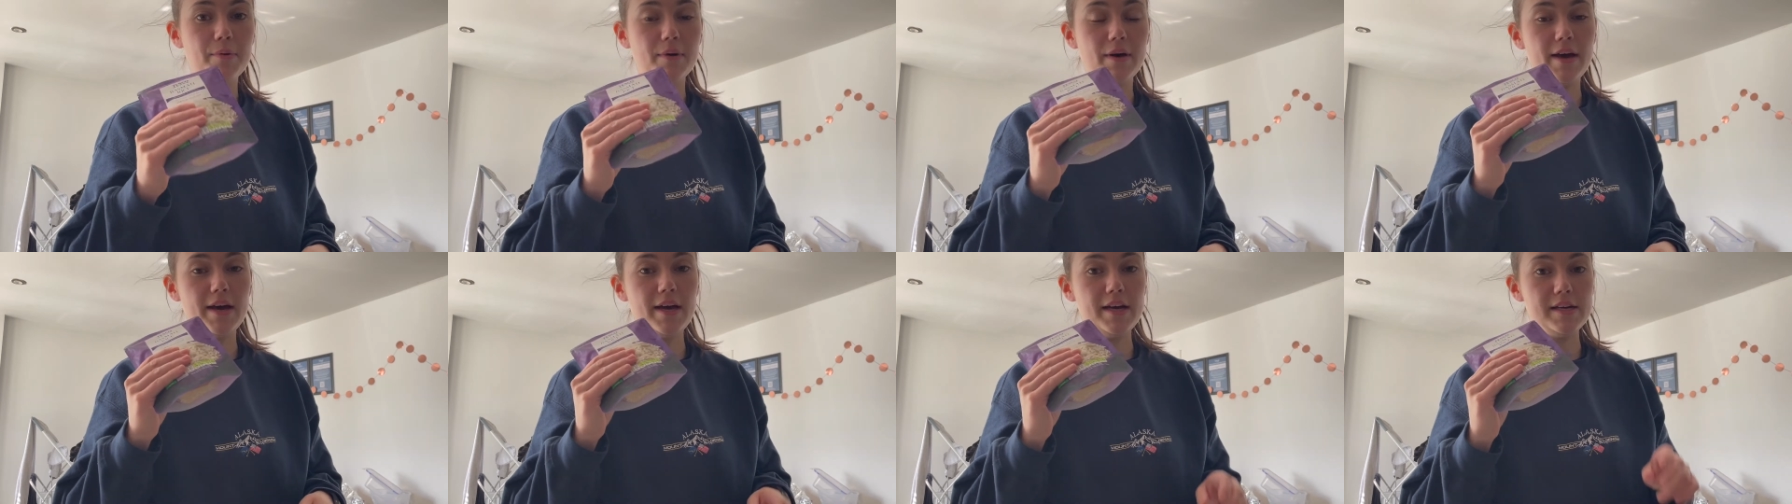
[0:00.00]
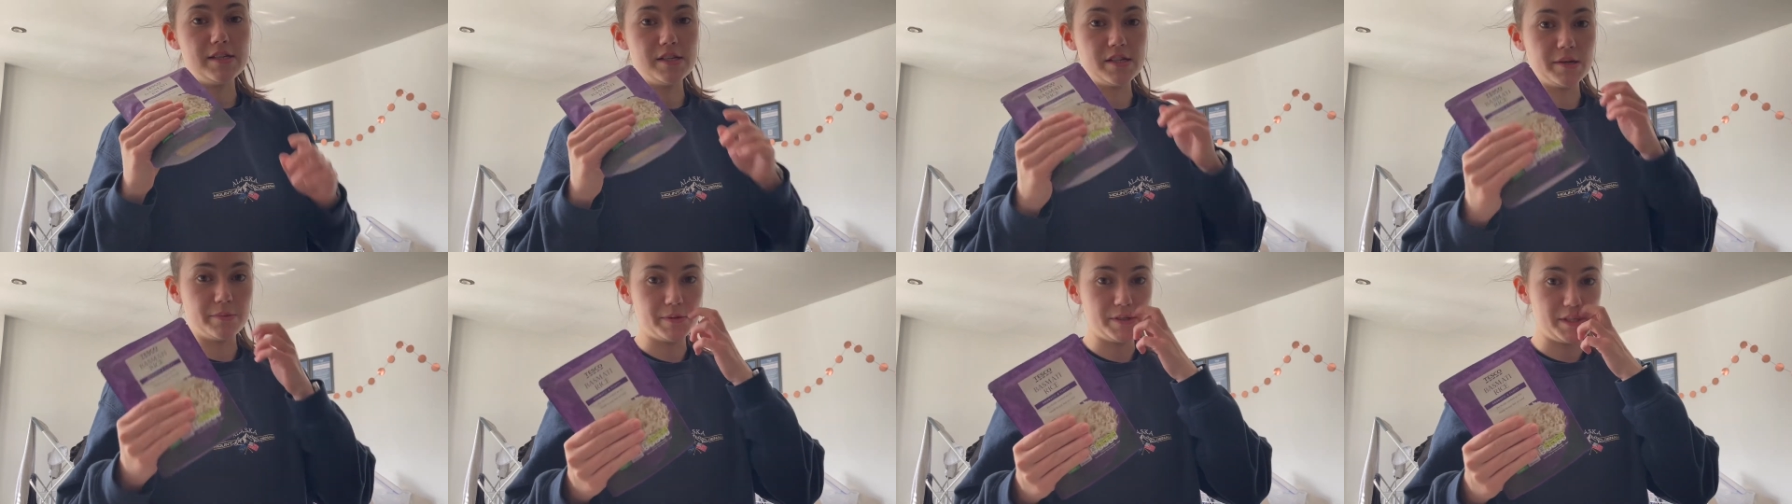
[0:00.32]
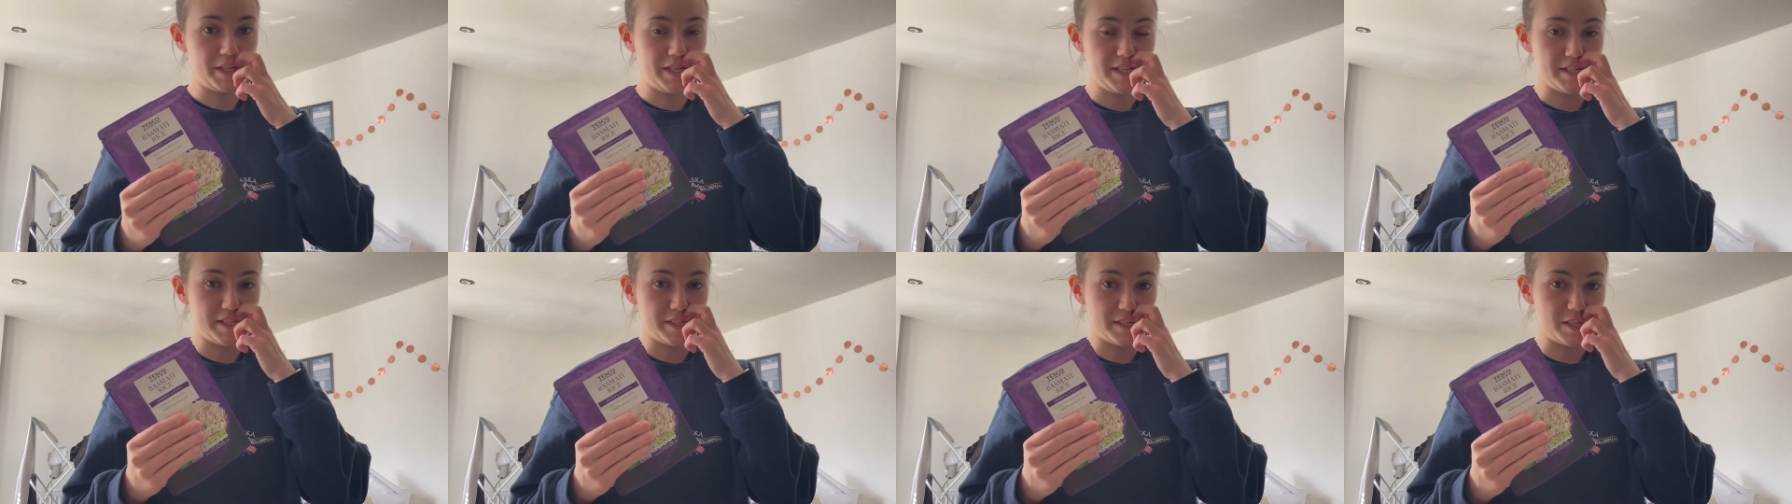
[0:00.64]
but it's so
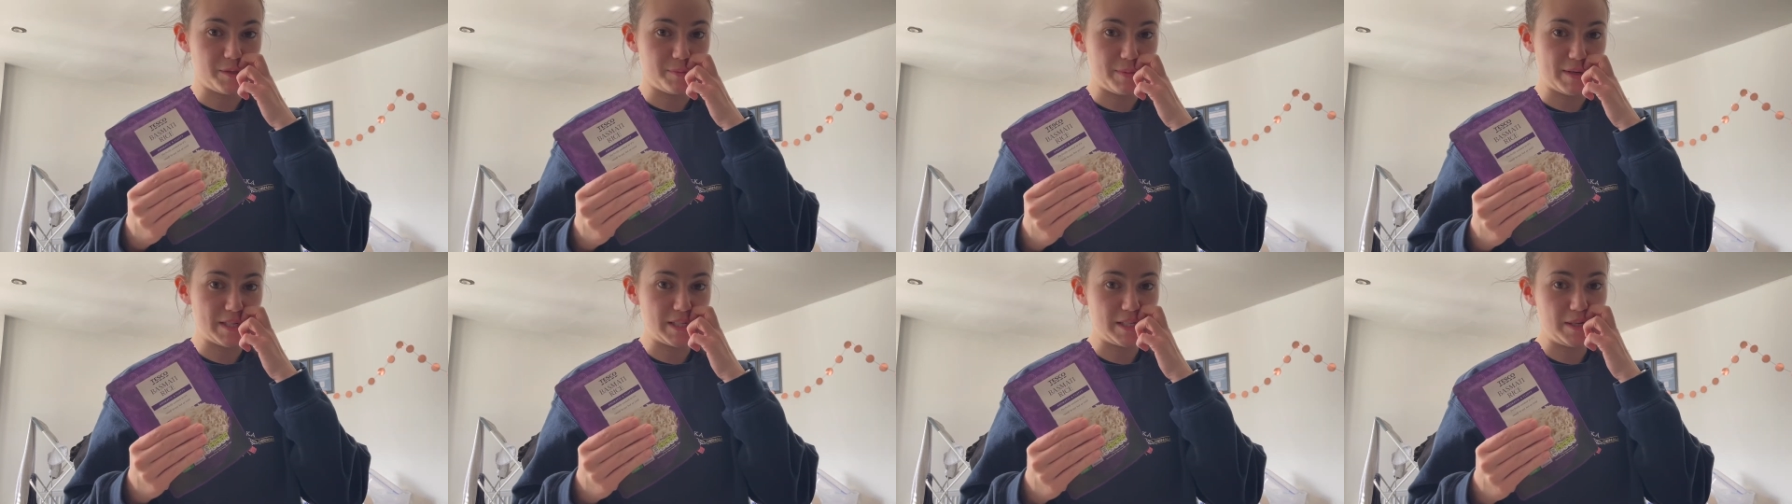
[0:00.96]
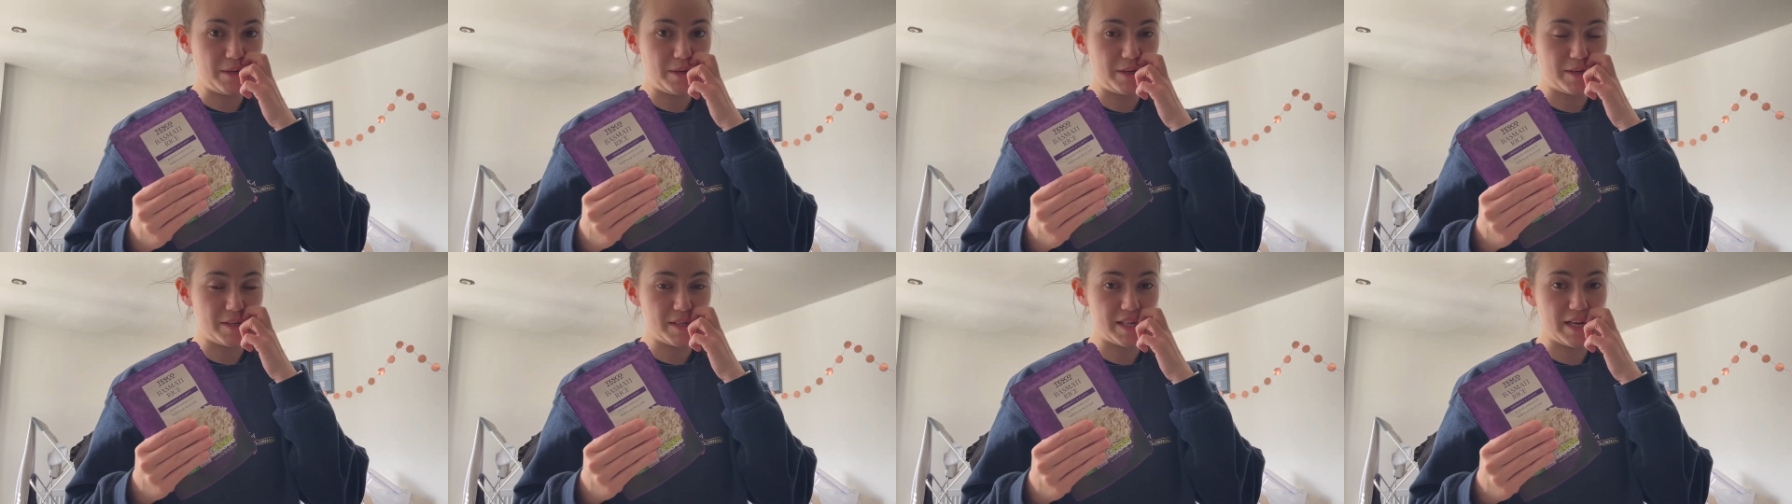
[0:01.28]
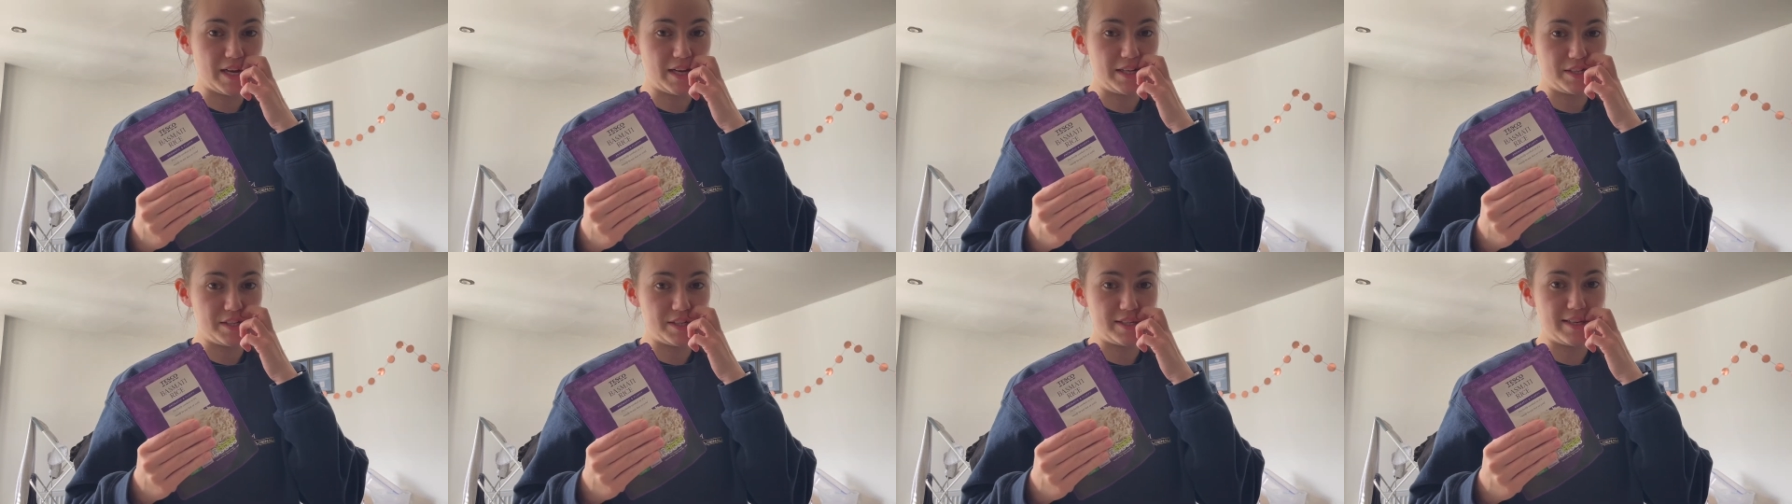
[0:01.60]
much easier, especially because
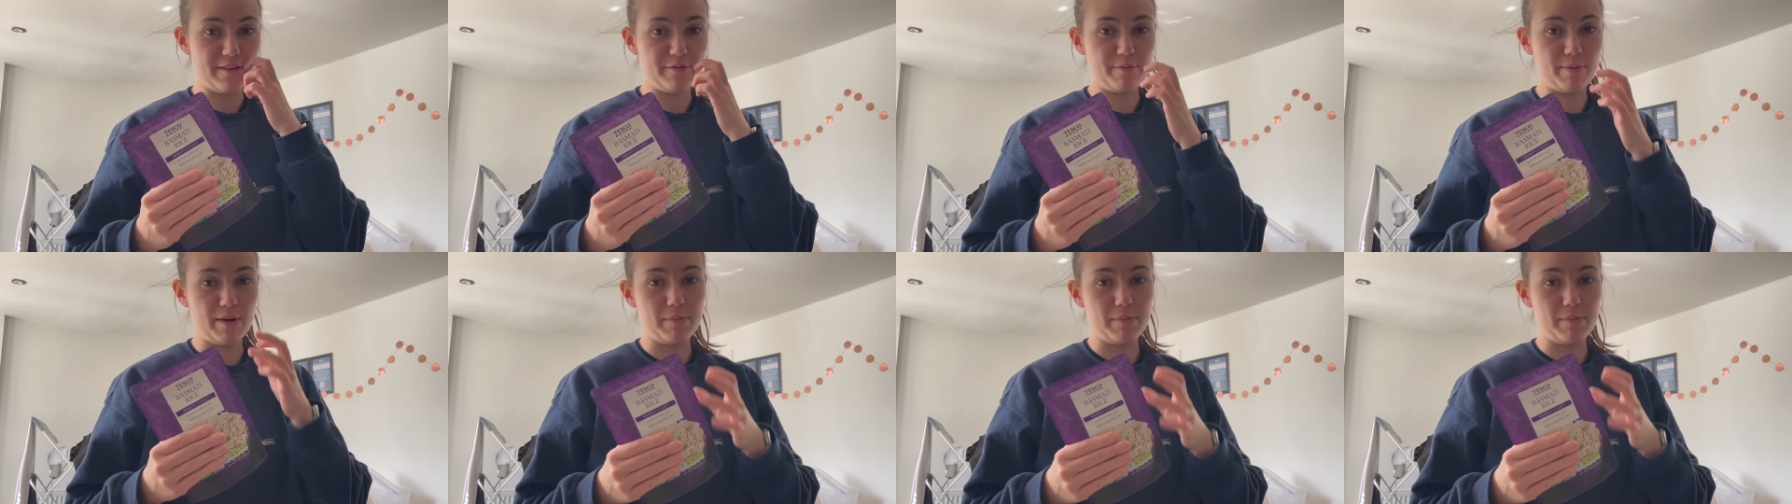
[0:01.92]
I just live